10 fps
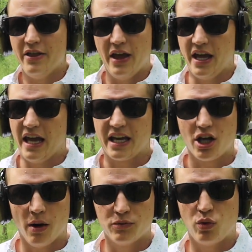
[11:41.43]
it
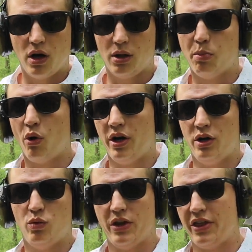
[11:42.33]
comes well
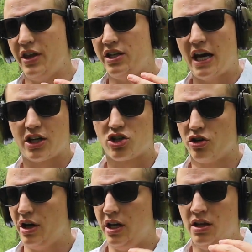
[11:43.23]
appointed with the
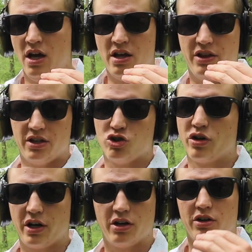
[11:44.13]
texturing, the
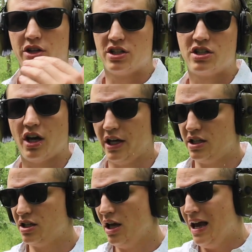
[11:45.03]
trigger, the
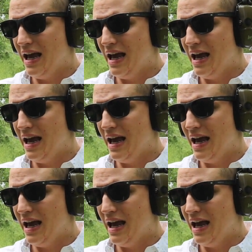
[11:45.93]
sights.